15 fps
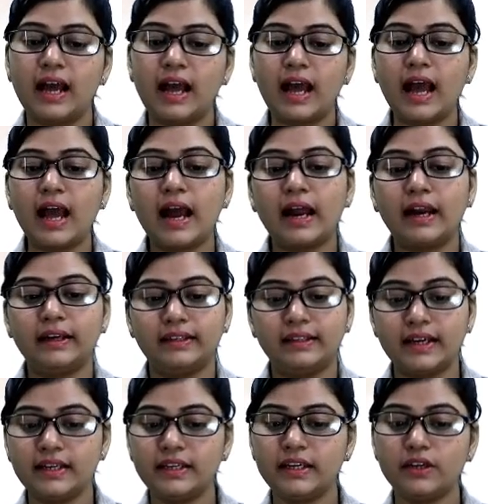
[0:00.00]
And
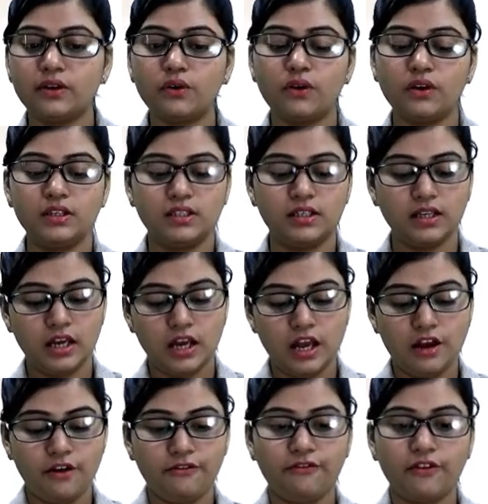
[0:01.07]
then he wrote
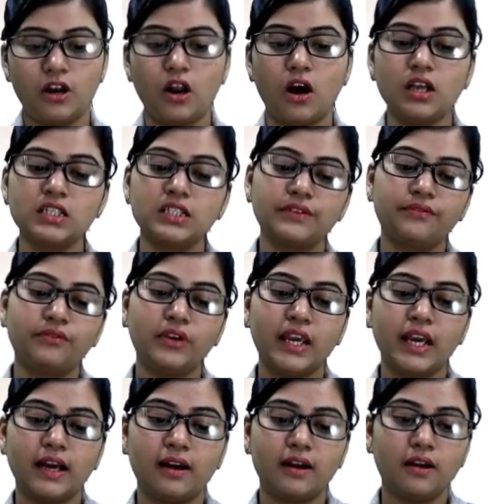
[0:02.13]

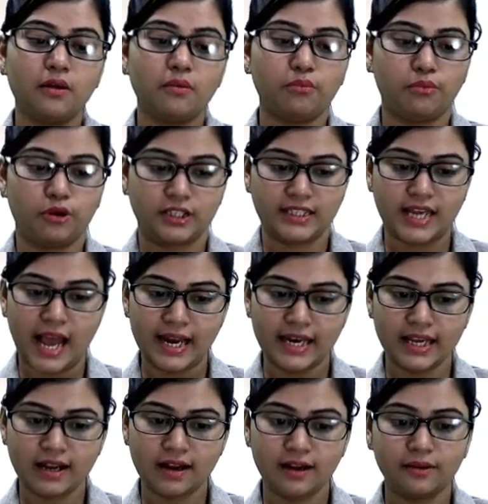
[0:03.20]
Philosophia
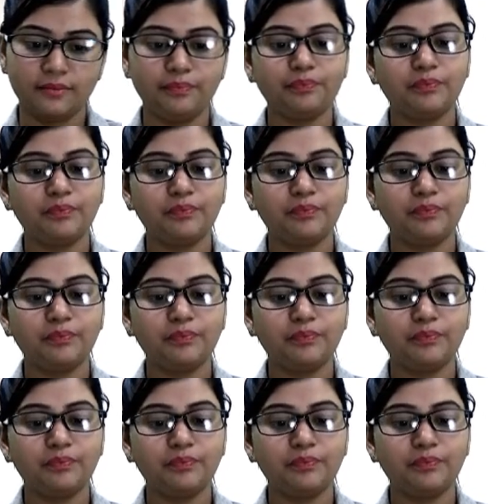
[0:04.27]
Botanica,